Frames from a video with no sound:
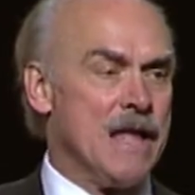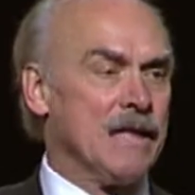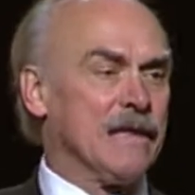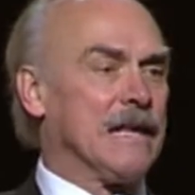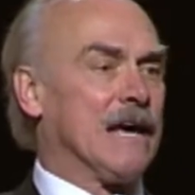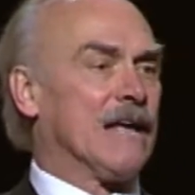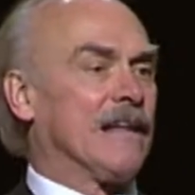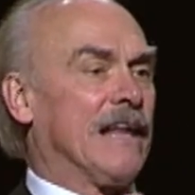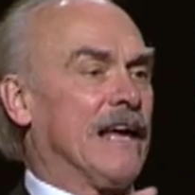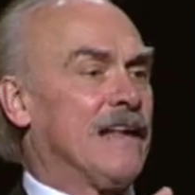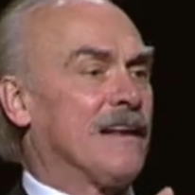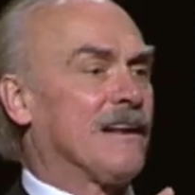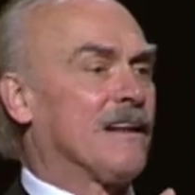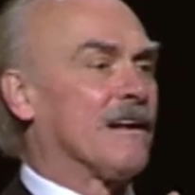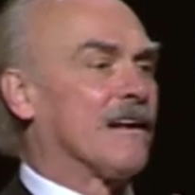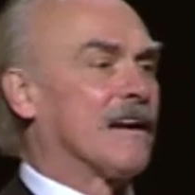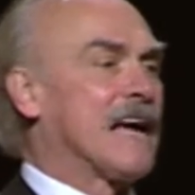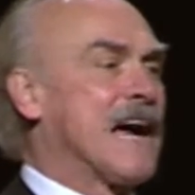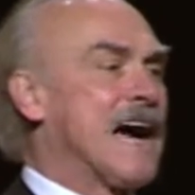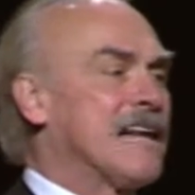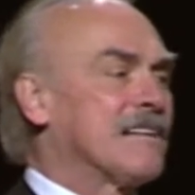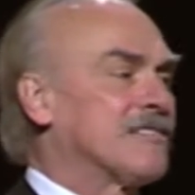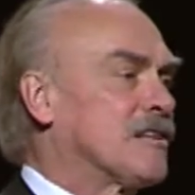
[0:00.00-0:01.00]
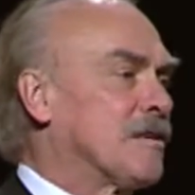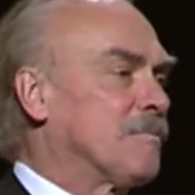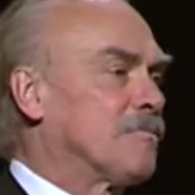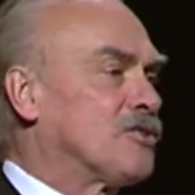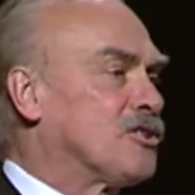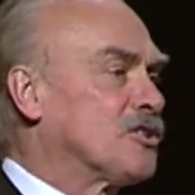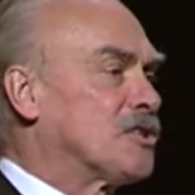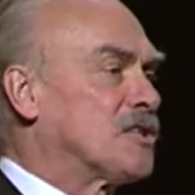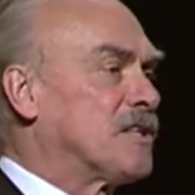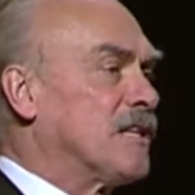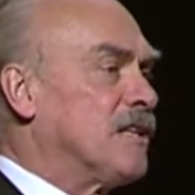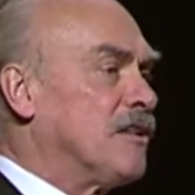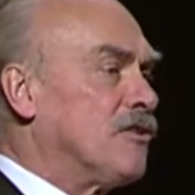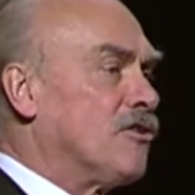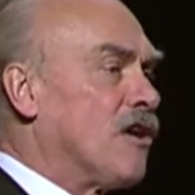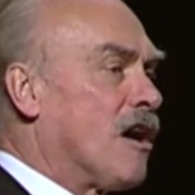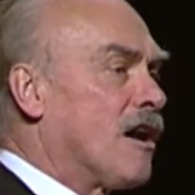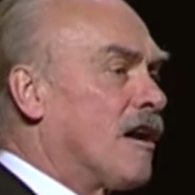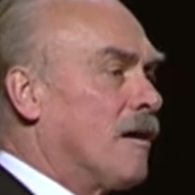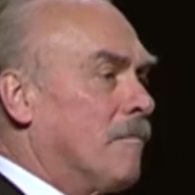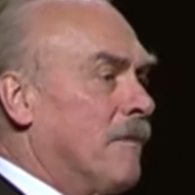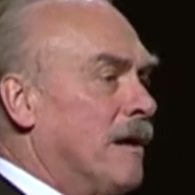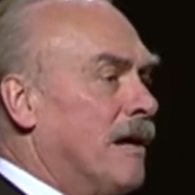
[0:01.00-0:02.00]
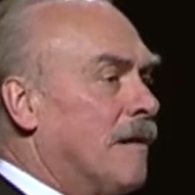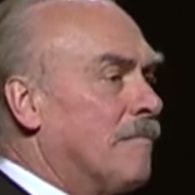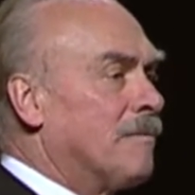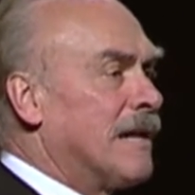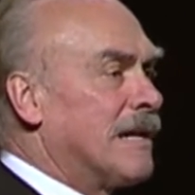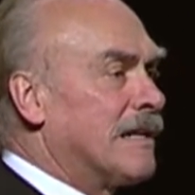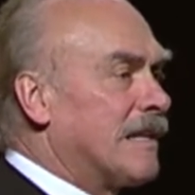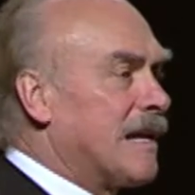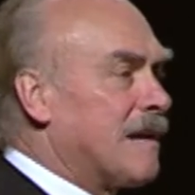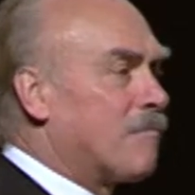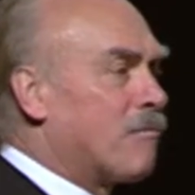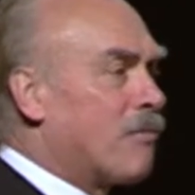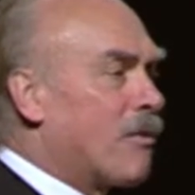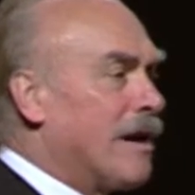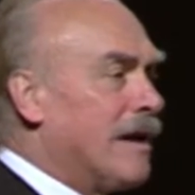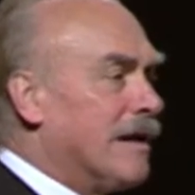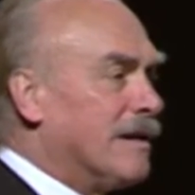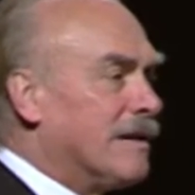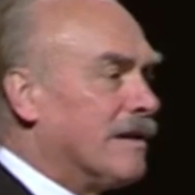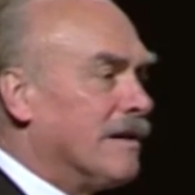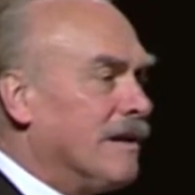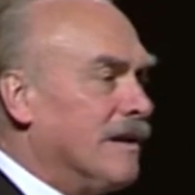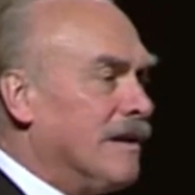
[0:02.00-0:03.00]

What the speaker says: Now, that little concept just didn't dawn on me. I'm not that bright.